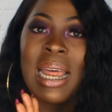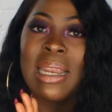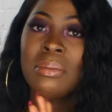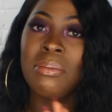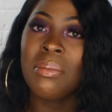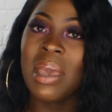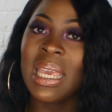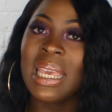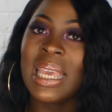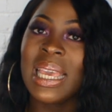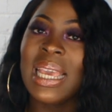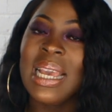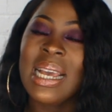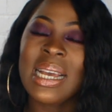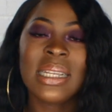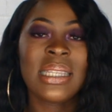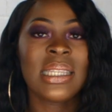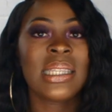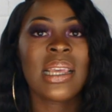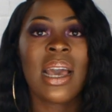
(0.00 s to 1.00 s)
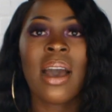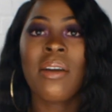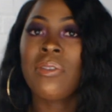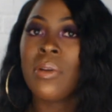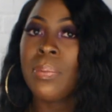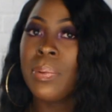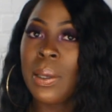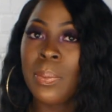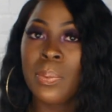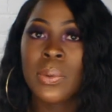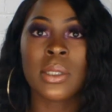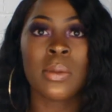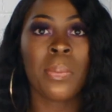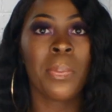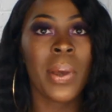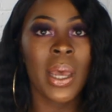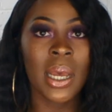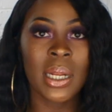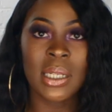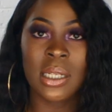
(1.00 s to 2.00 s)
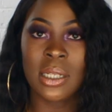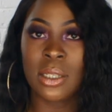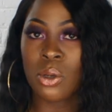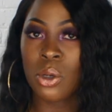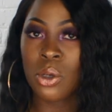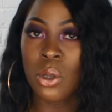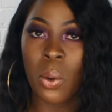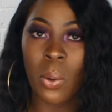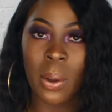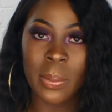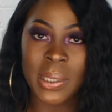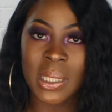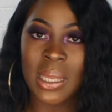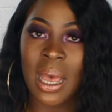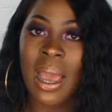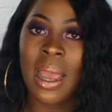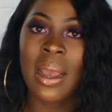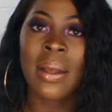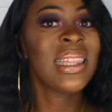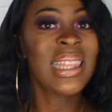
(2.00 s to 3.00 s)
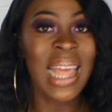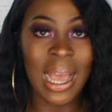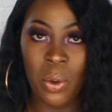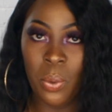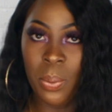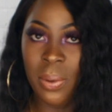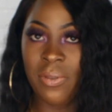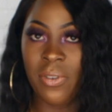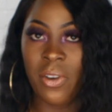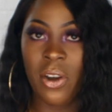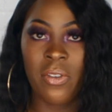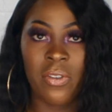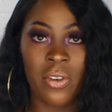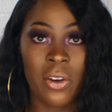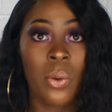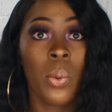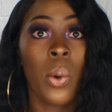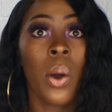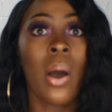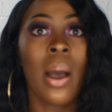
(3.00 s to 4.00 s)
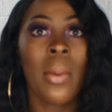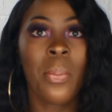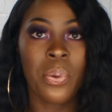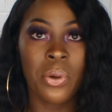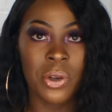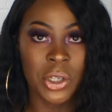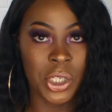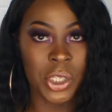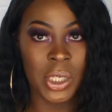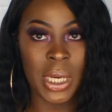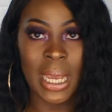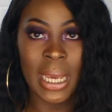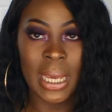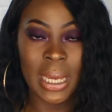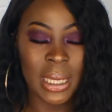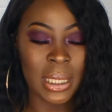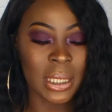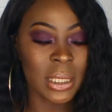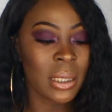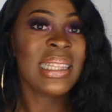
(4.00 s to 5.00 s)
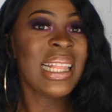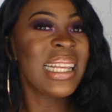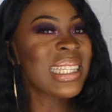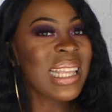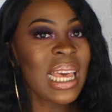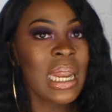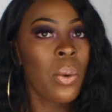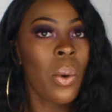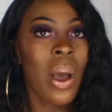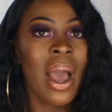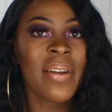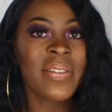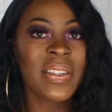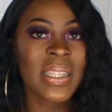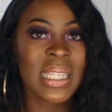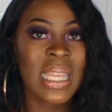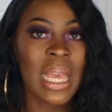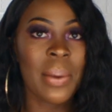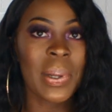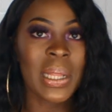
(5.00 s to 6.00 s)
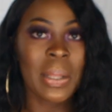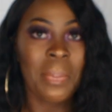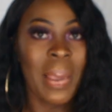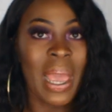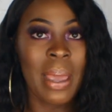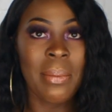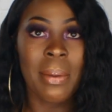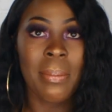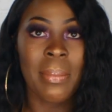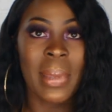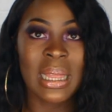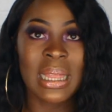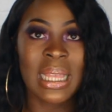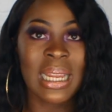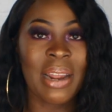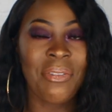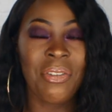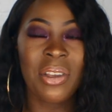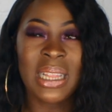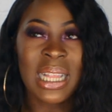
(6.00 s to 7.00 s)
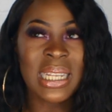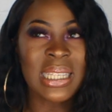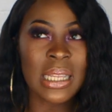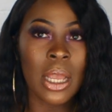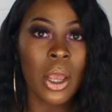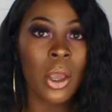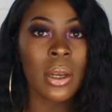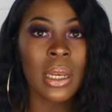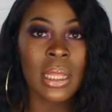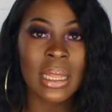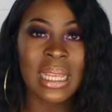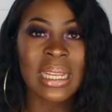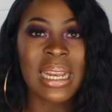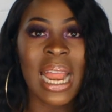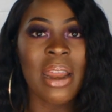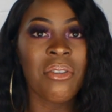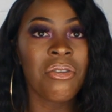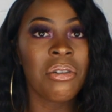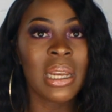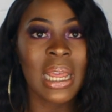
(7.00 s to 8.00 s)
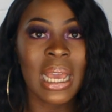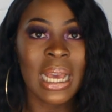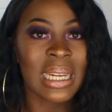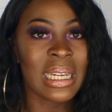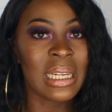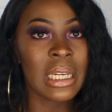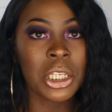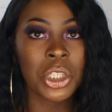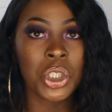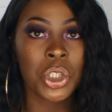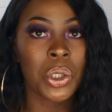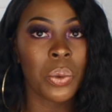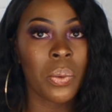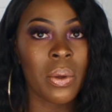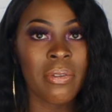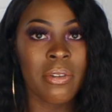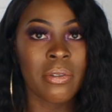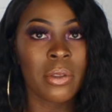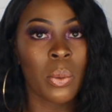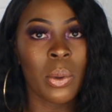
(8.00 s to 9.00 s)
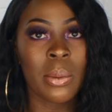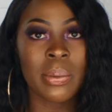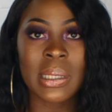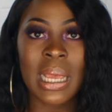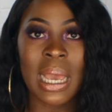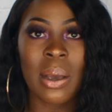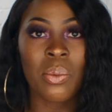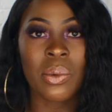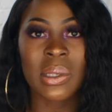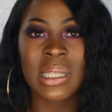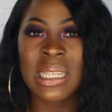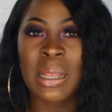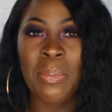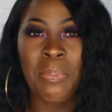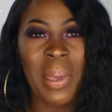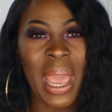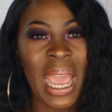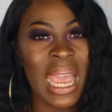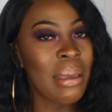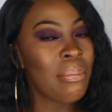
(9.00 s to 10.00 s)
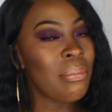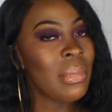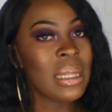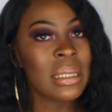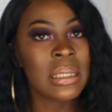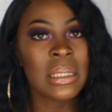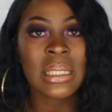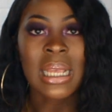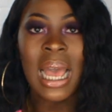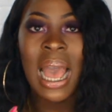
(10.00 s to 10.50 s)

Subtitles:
and make it easier for people to purchase on your website, that would be very, very well appreciated. That's kind of what I have to say about the payment method. I think that's the only thing that I really had an issue with on the website, was the payment.